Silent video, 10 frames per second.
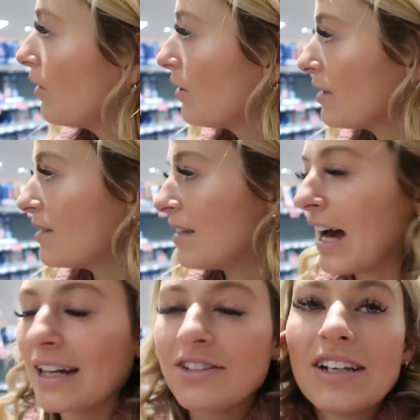Longer than
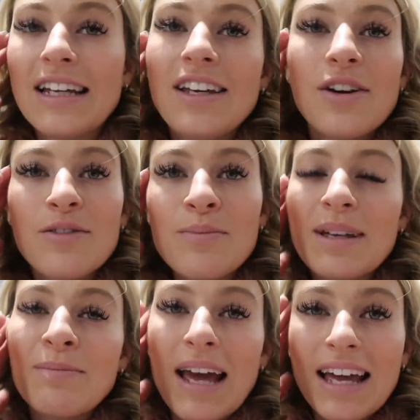that, actually. You haven't
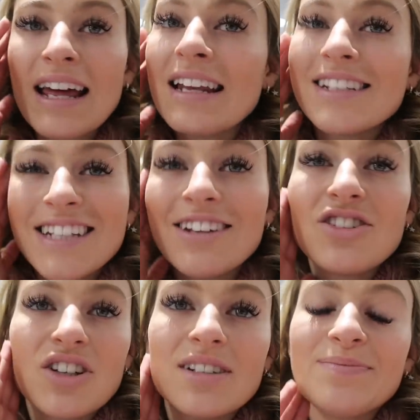been paying any
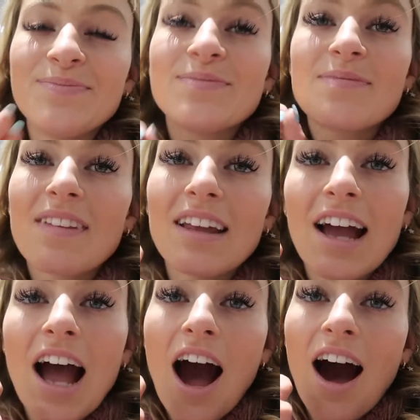attention.
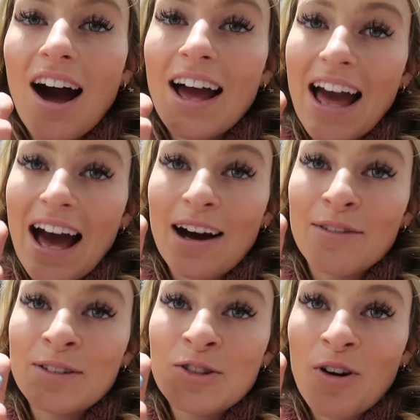I
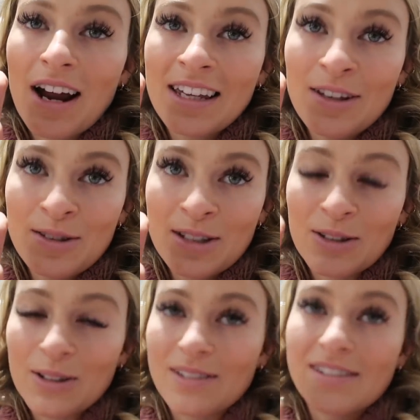have dry
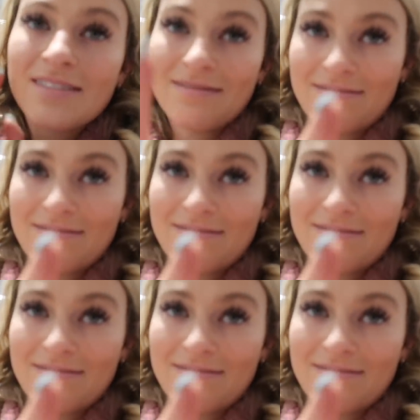cuticles.